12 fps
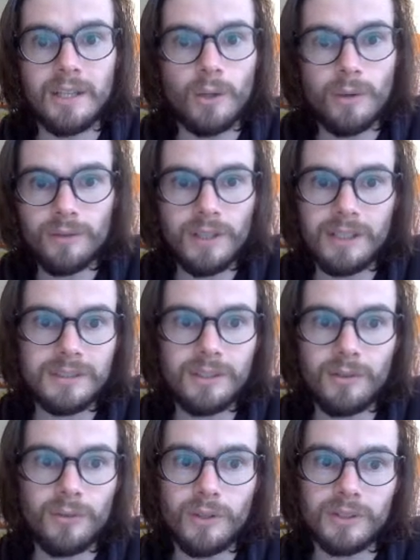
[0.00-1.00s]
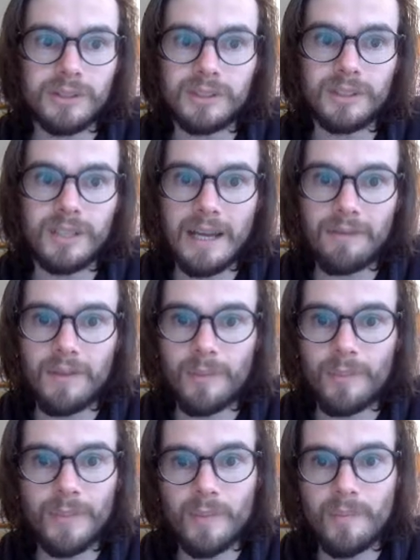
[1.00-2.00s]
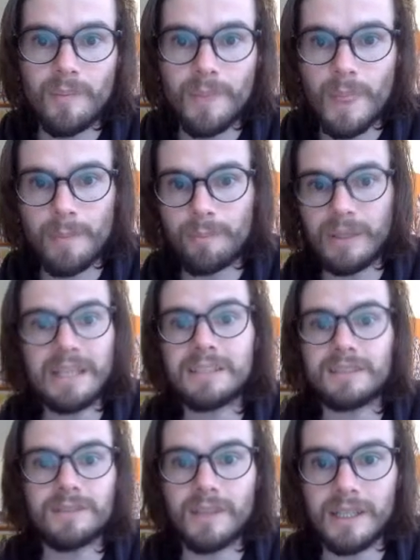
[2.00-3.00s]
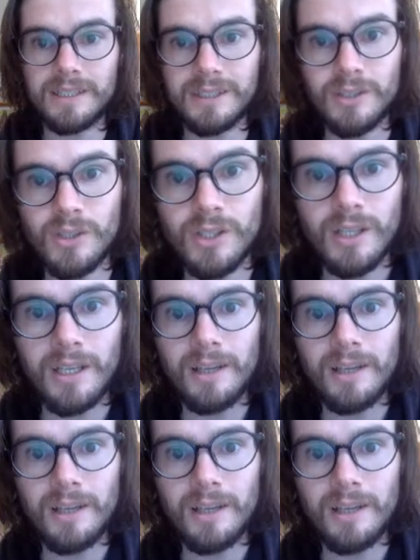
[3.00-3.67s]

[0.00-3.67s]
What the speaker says: Whoever gets to go first is going to have the biggest advantage.